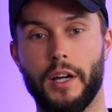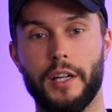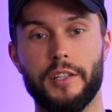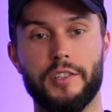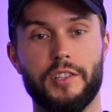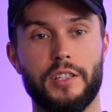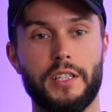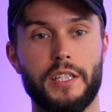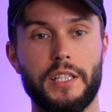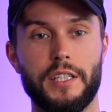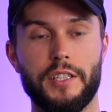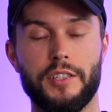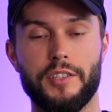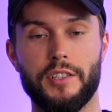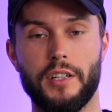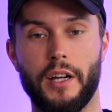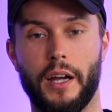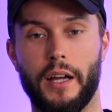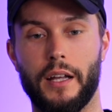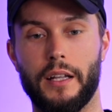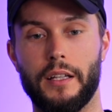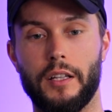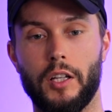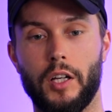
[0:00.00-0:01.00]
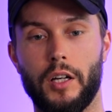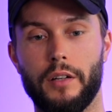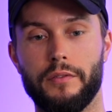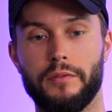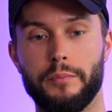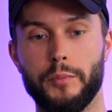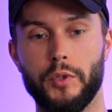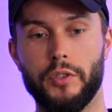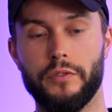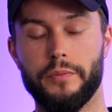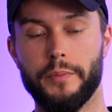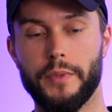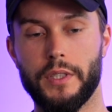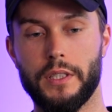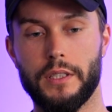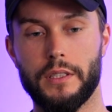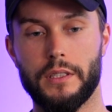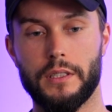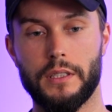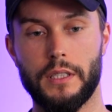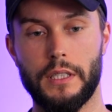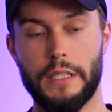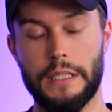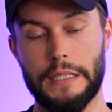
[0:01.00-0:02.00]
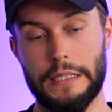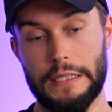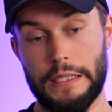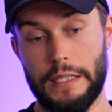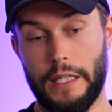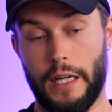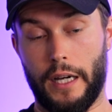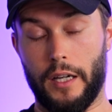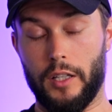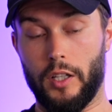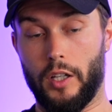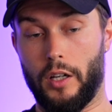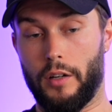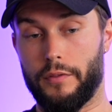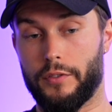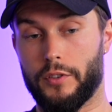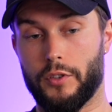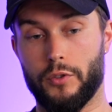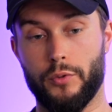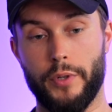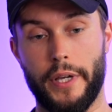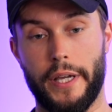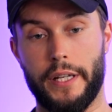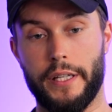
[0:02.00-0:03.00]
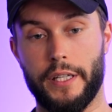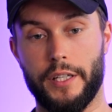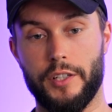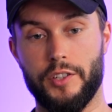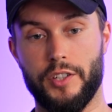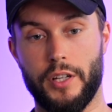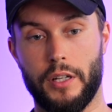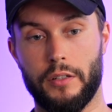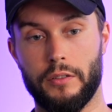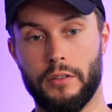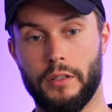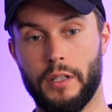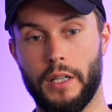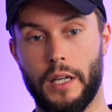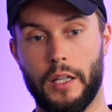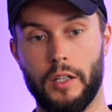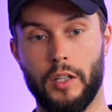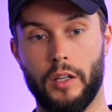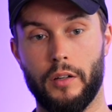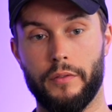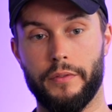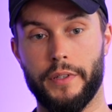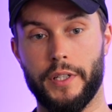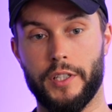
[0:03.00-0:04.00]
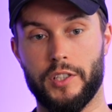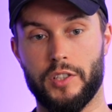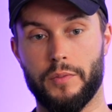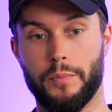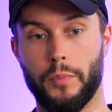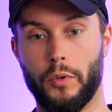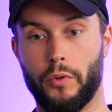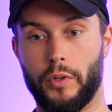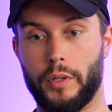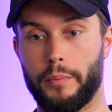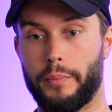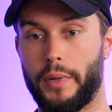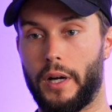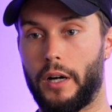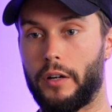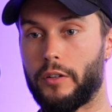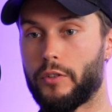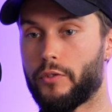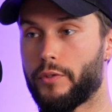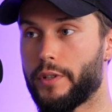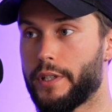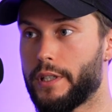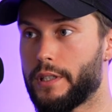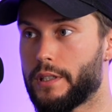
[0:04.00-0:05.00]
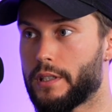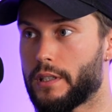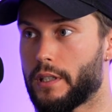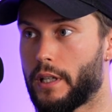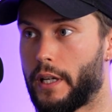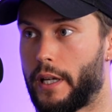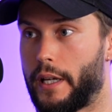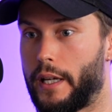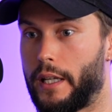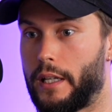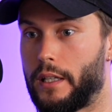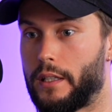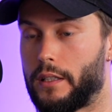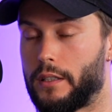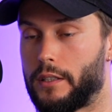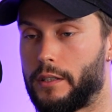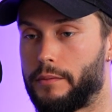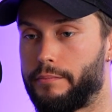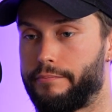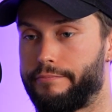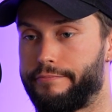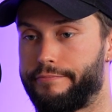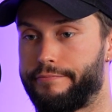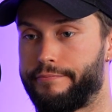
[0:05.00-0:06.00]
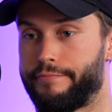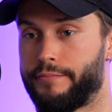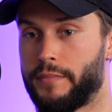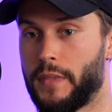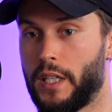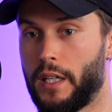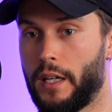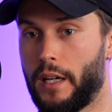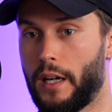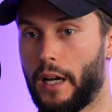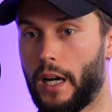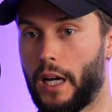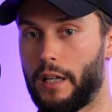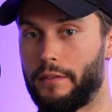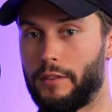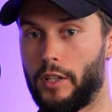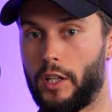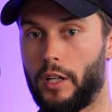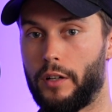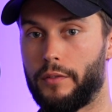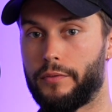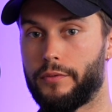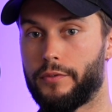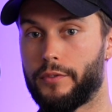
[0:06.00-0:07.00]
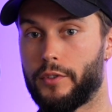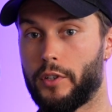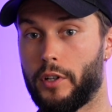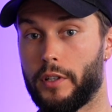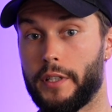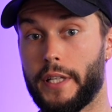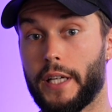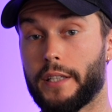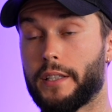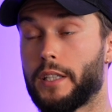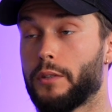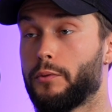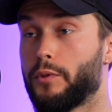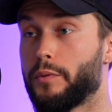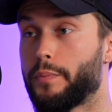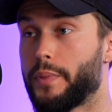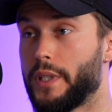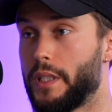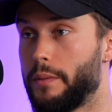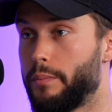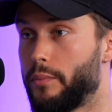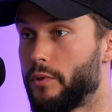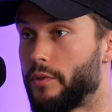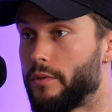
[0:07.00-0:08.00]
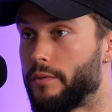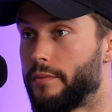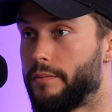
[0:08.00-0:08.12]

I teach, I love movement. I love creating in general. I love exploring boundaries and um, I love connecting with people.